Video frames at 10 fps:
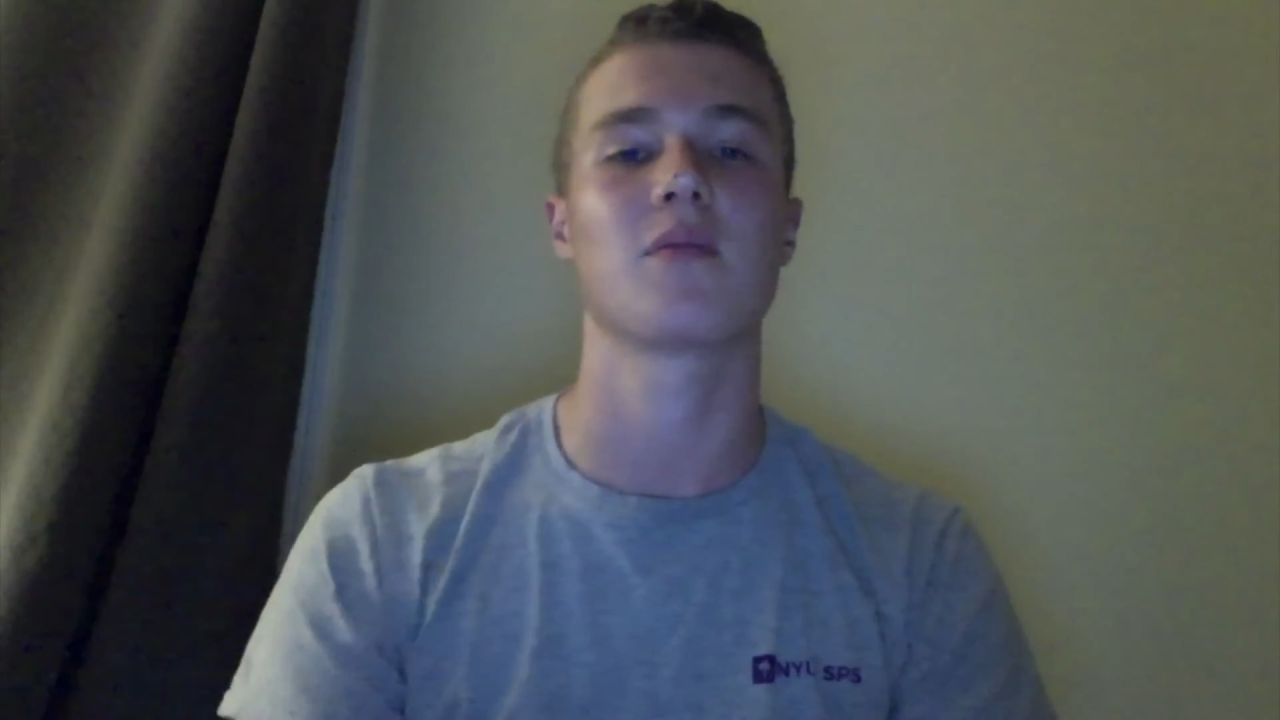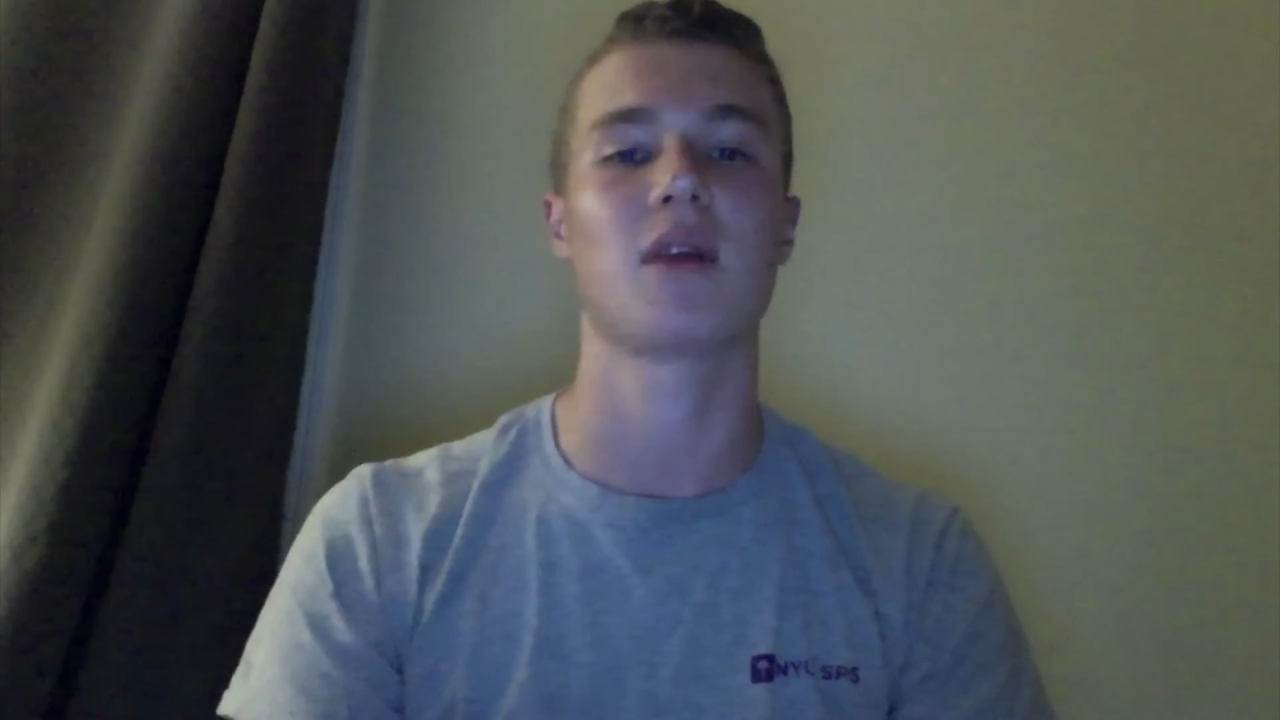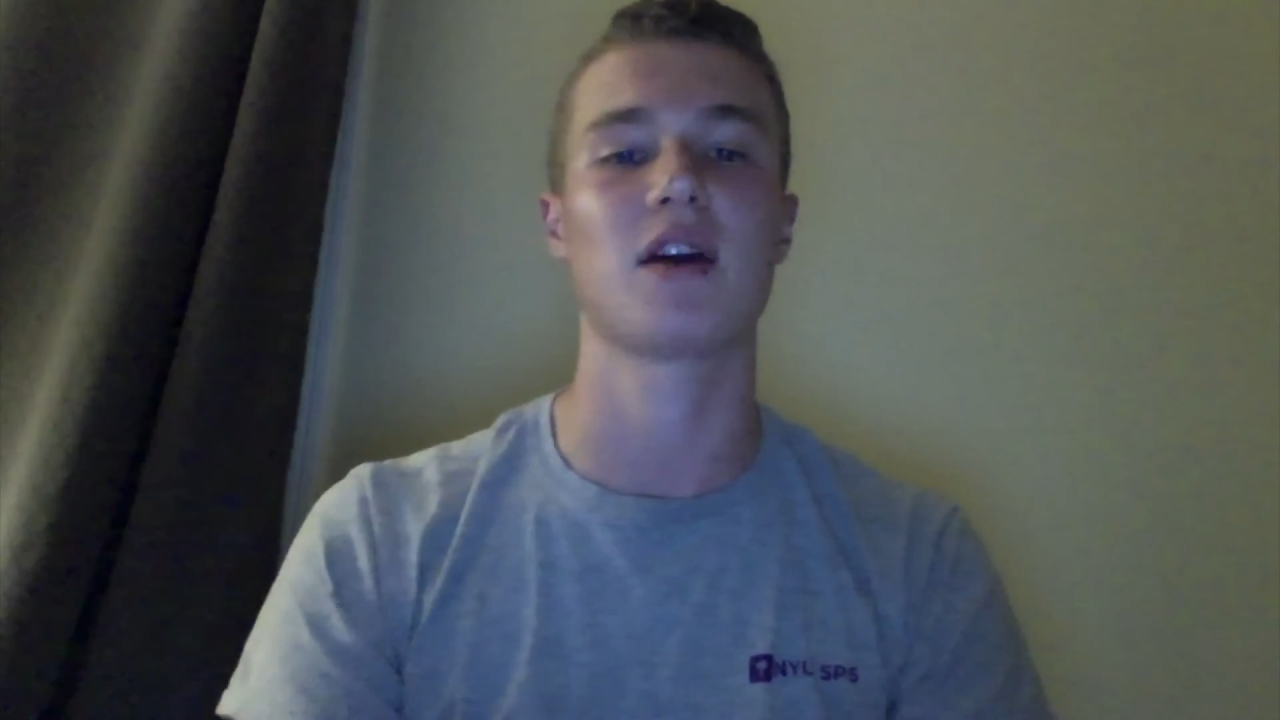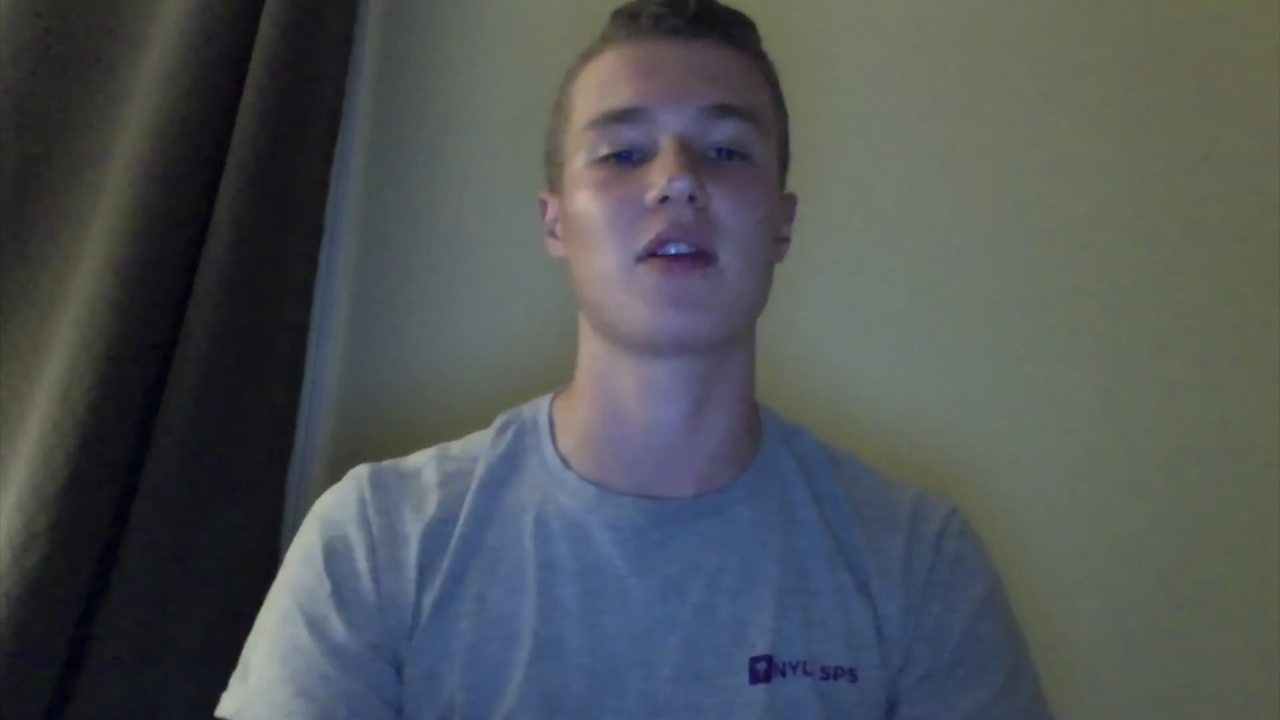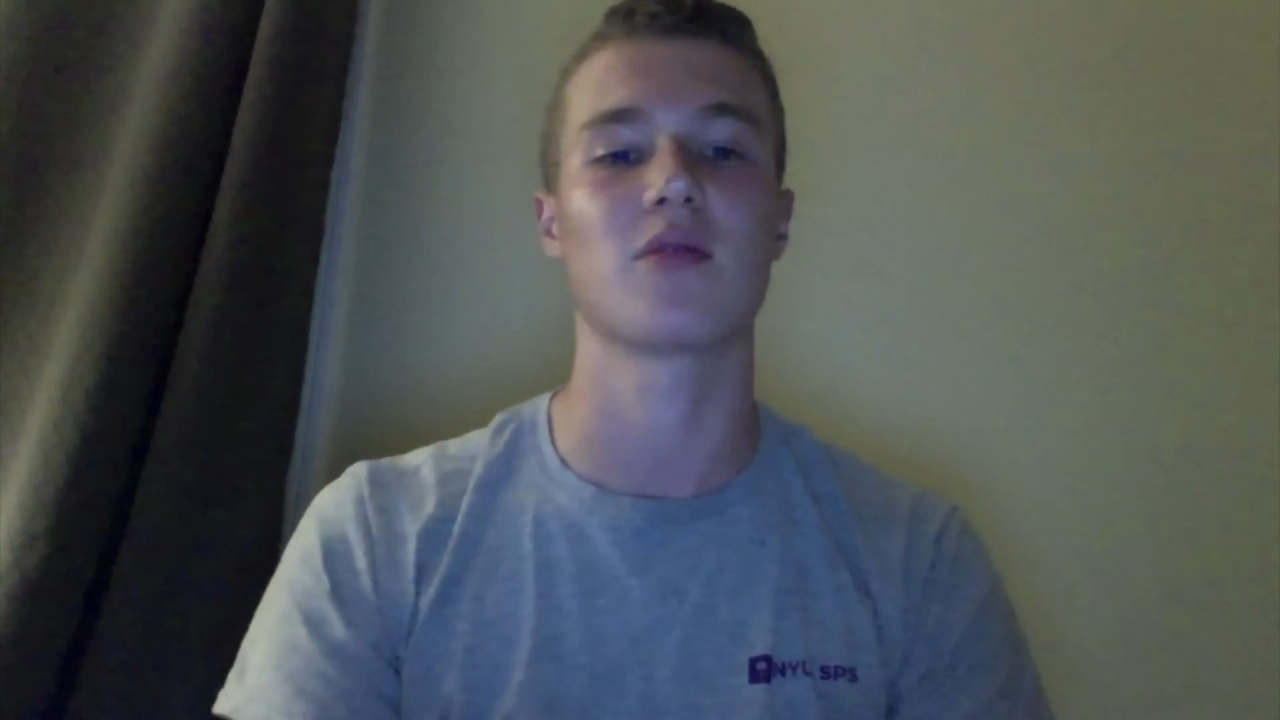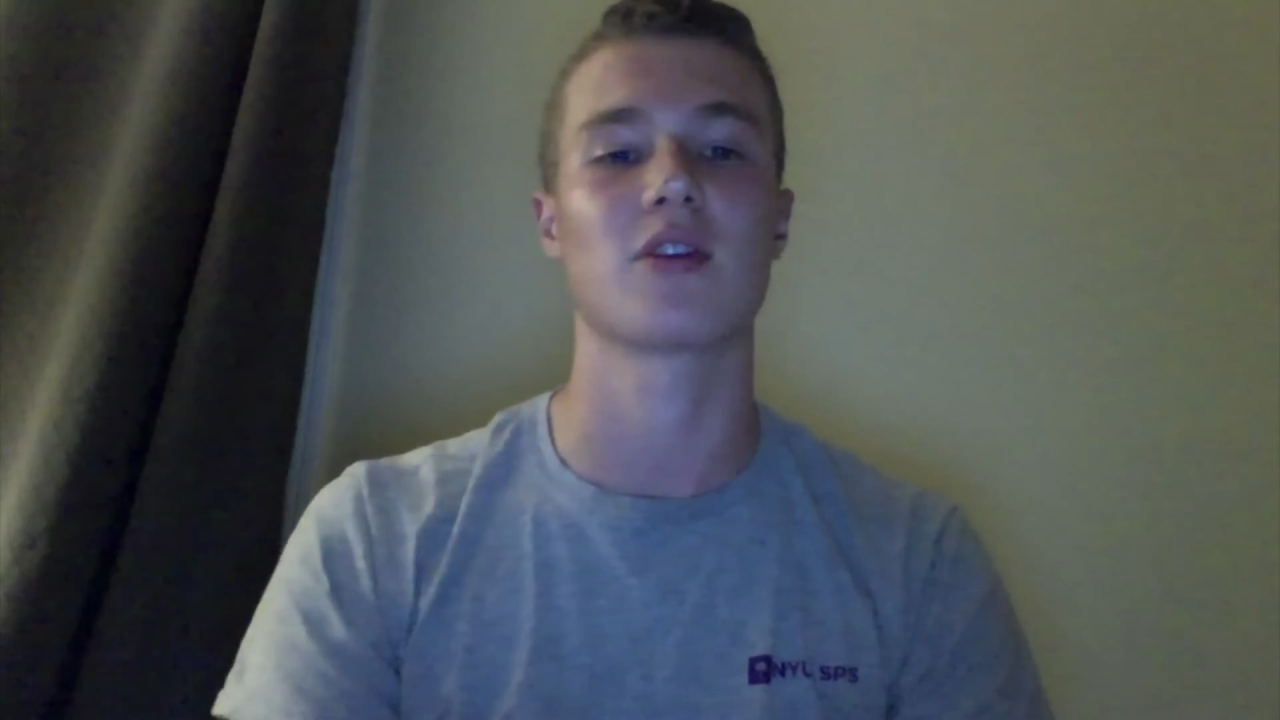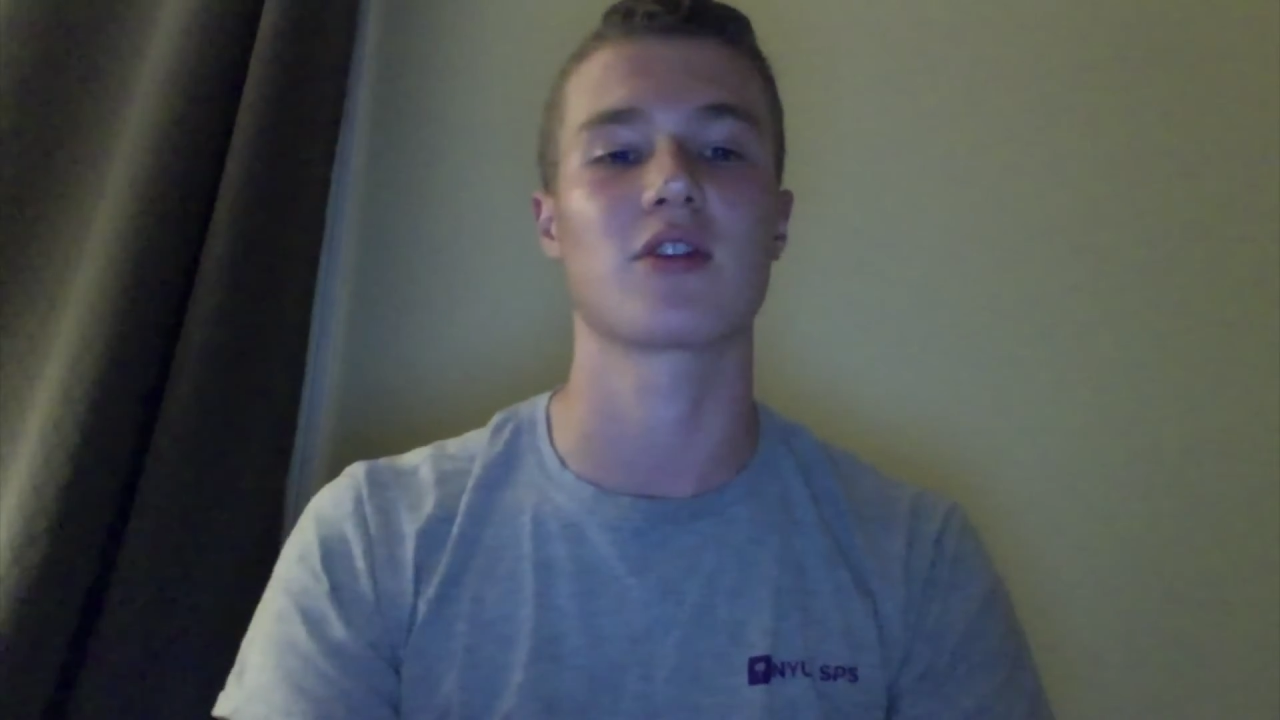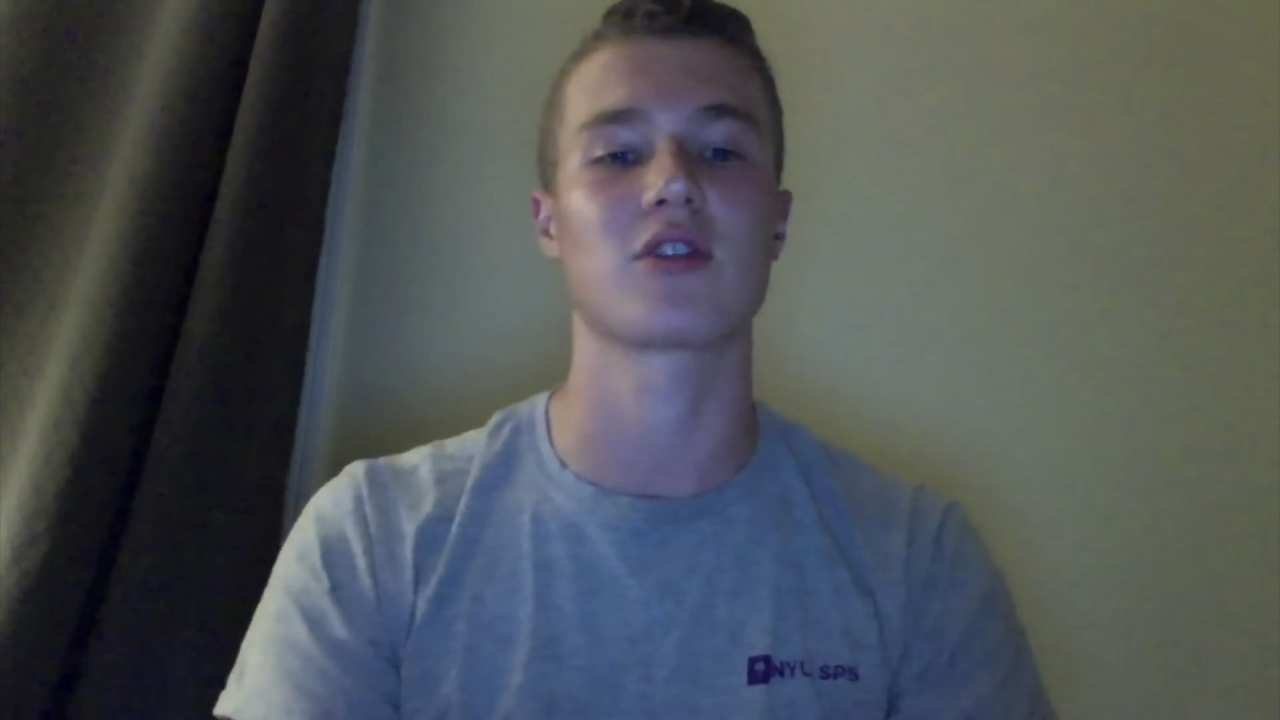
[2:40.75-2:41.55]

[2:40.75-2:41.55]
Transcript: by the British